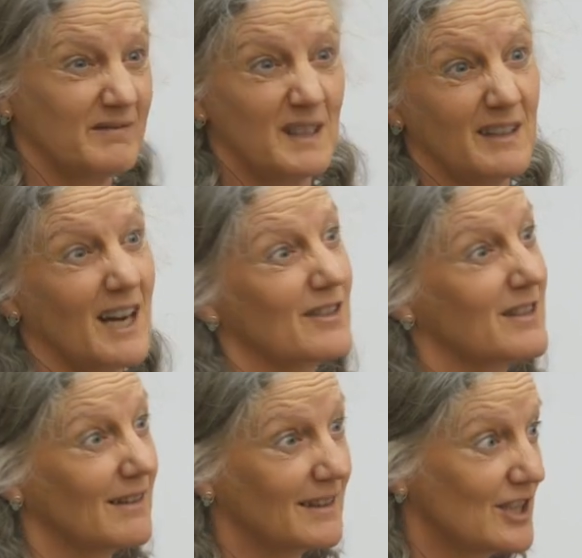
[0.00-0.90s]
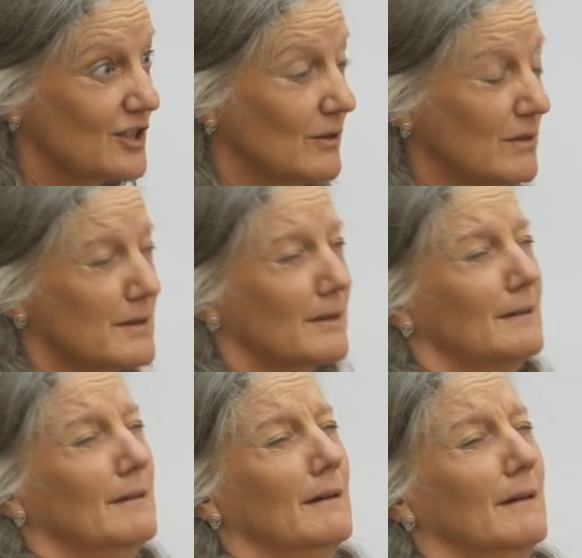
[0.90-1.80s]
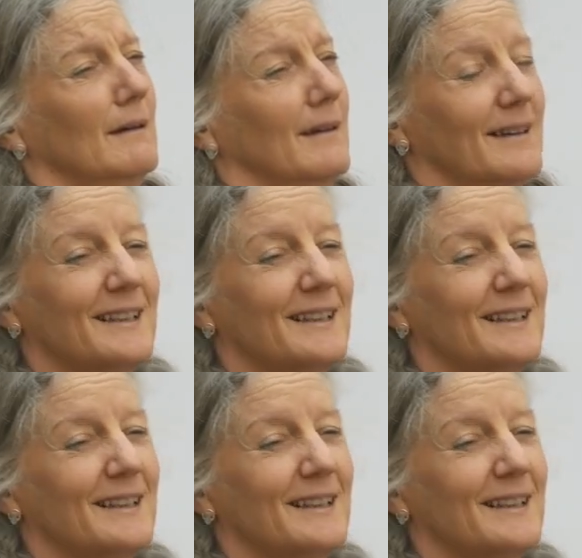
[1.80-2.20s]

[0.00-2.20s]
around certain issues. Ugh.